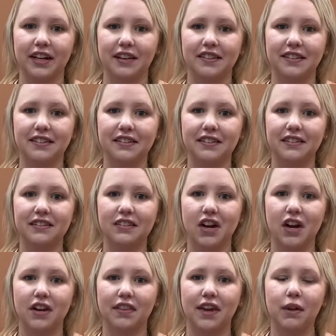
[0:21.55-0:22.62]
and this is a
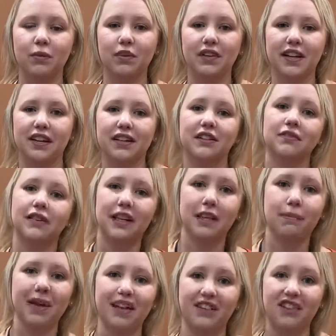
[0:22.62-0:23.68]
song that will get us ready
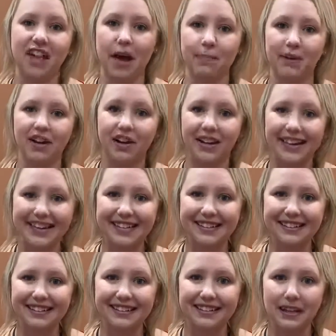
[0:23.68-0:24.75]
by clapping our
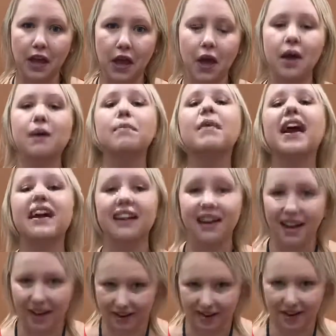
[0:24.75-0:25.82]
hands, by
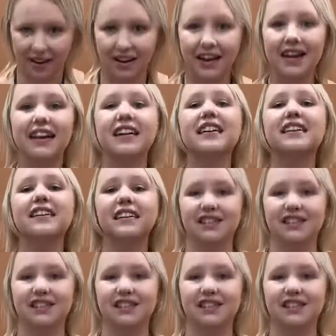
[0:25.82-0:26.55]
nodding our head,